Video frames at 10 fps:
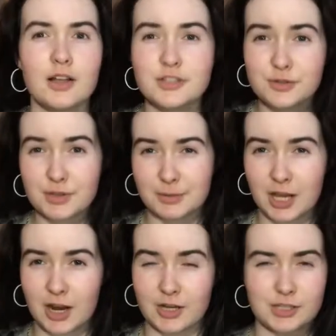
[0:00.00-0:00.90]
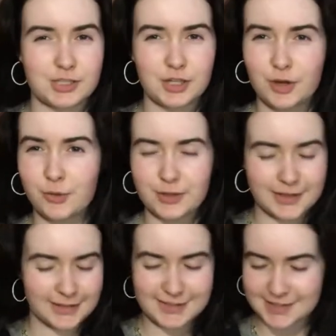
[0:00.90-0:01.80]
do something Irish. You know,
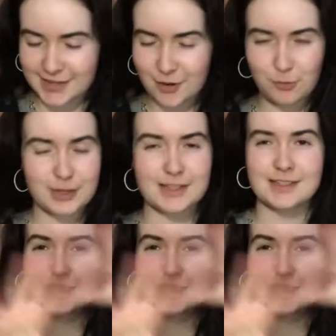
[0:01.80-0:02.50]
you'll see it when you see